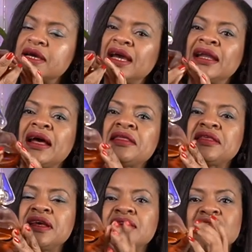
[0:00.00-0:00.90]
And I
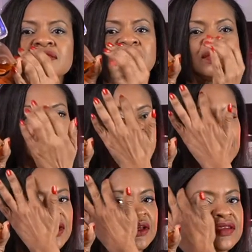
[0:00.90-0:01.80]
think still
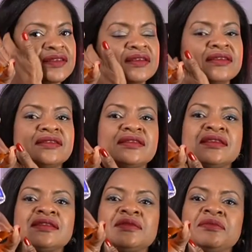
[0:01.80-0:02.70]
today is is
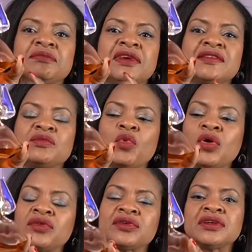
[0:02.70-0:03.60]
is is
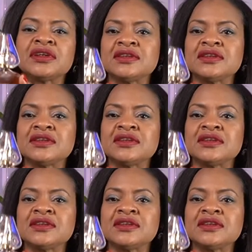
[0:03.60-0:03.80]
modern.